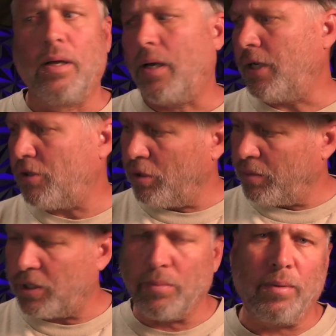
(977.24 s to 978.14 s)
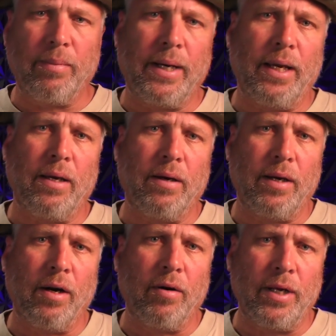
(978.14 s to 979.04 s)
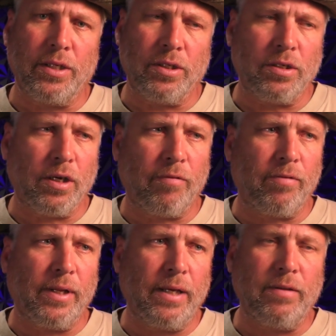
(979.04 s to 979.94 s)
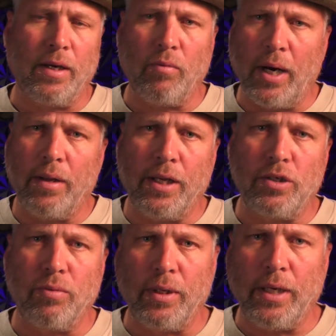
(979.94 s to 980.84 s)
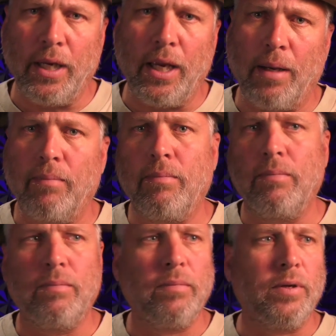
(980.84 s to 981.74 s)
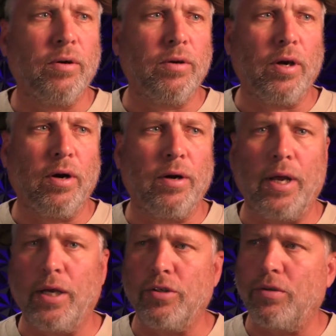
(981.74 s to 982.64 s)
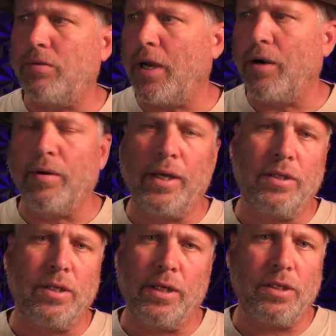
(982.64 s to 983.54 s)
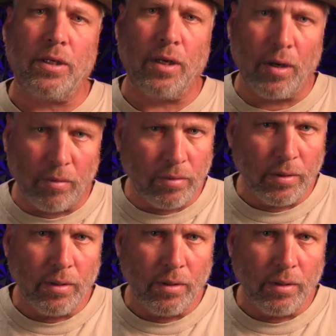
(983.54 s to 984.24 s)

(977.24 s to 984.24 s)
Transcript: I show them some of my arrowheads and stuff, and they think, wow, that's really neat. Your yard has arrowheads. And I said, no.